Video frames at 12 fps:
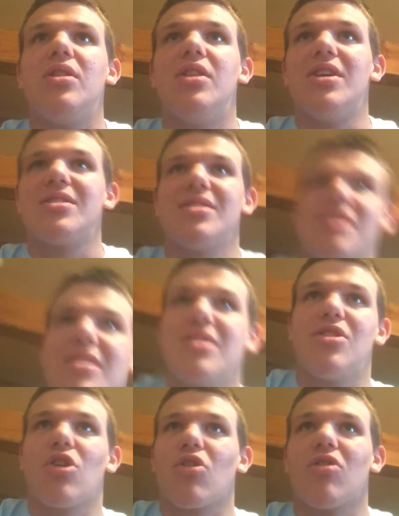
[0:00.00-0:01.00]
This
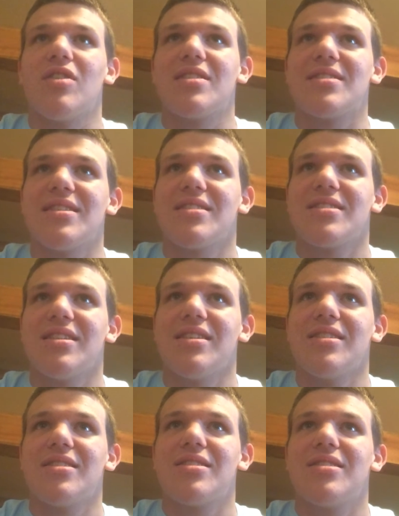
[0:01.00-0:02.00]
girl
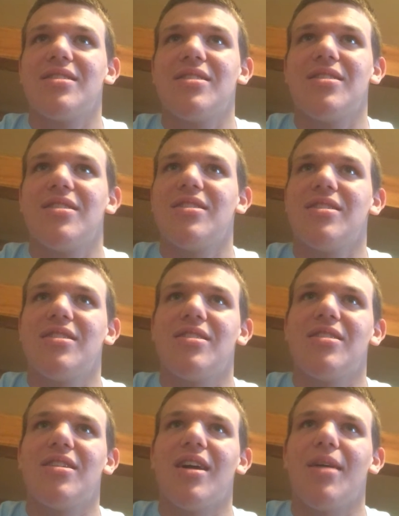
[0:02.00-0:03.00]
assistant.
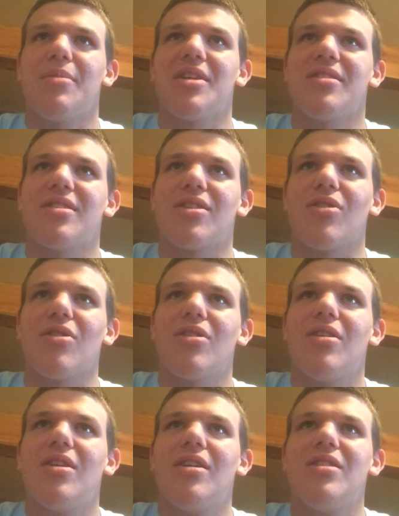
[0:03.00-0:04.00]
I mean, the girl,
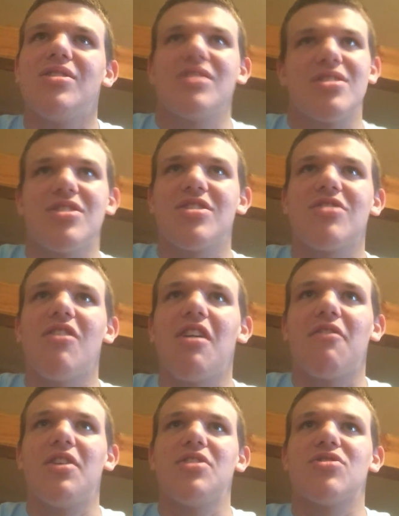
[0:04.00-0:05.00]
just a lot
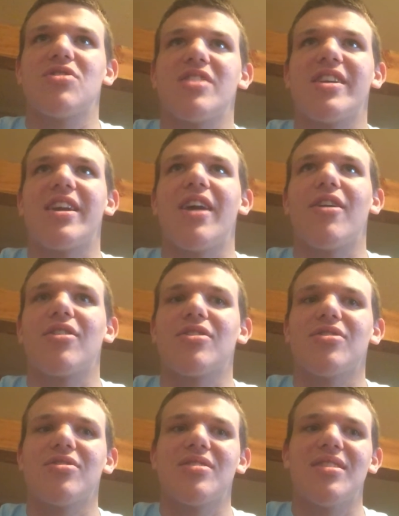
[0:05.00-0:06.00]
of interesting
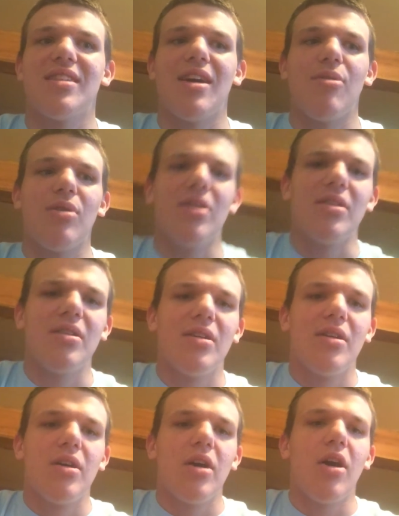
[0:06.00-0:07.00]
characters in that one.
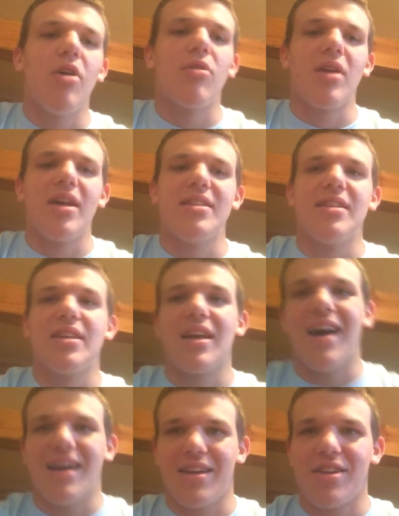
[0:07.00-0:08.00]
Oh, and then the
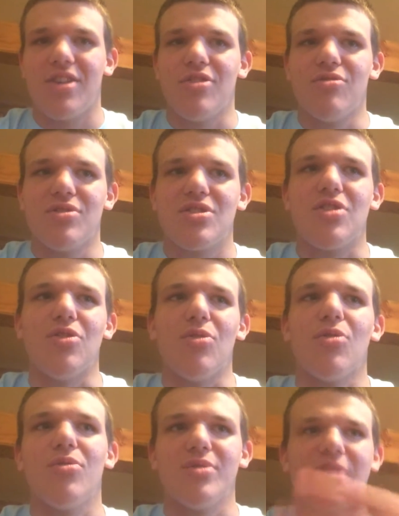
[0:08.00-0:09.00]
guy accused
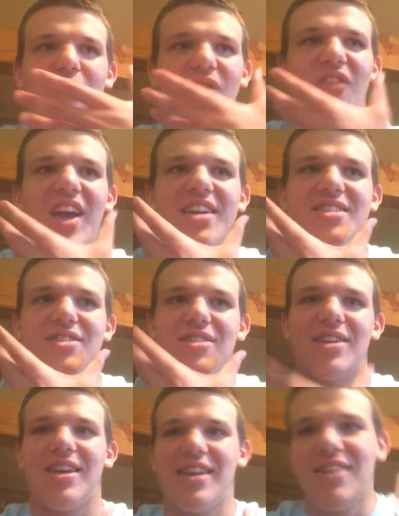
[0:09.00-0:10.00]
too, whose face
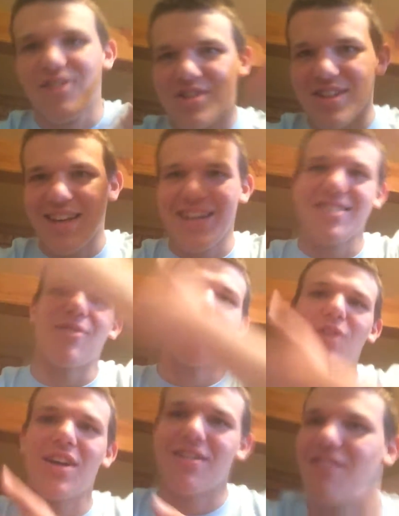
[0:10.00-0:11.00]
he looks like he has a
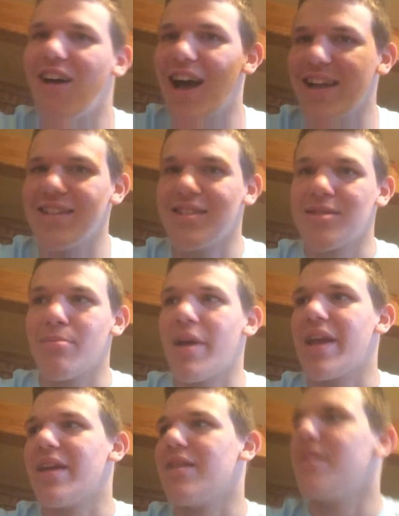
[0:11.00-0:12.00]
freaking lion's
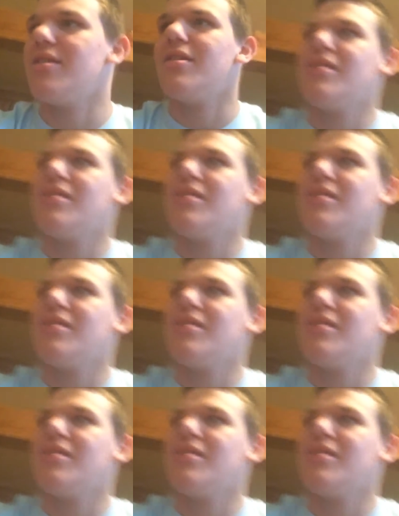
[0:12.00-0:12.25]
mane.